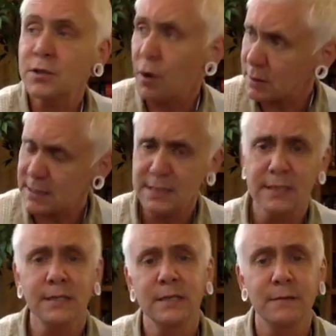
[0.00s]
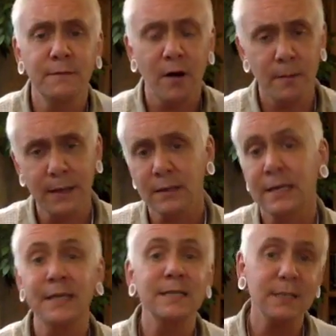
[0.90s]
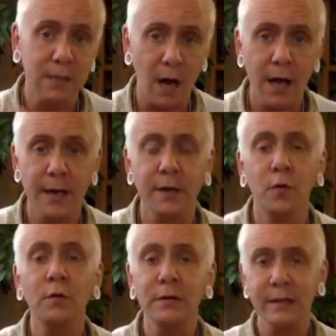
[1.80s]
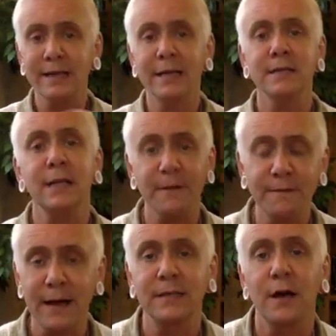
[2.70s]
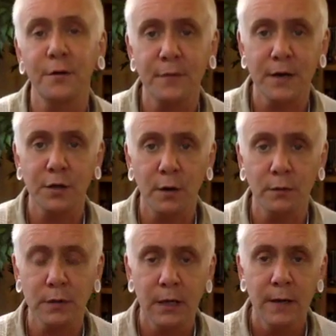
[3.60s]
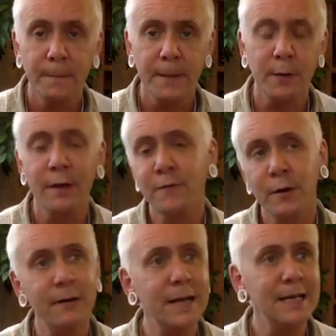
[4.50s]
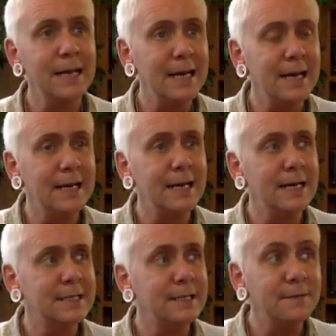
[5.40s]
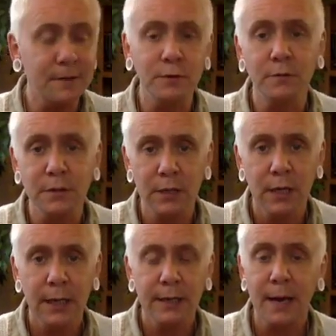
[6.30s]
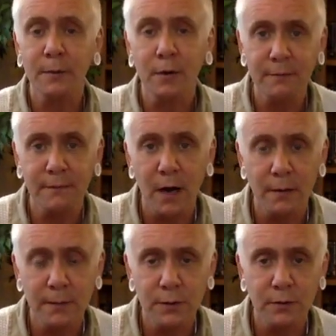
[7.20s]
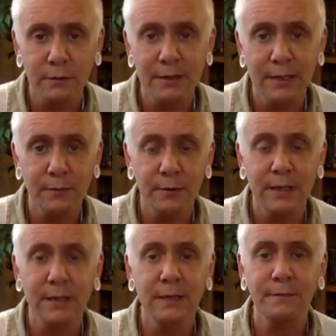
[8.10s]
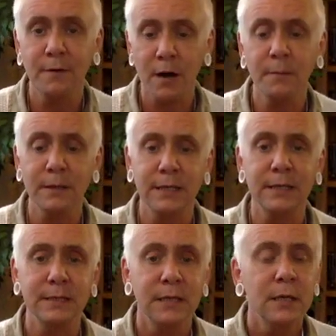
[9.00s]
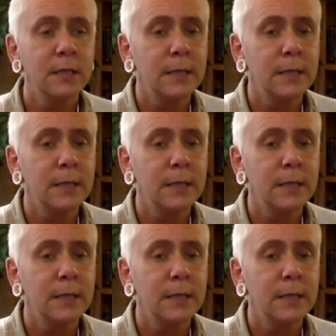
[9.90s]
toxins and environmental things and diet and all of the things that affect our threshold. If we're in a difficult chemical environment, or we're in an environment that is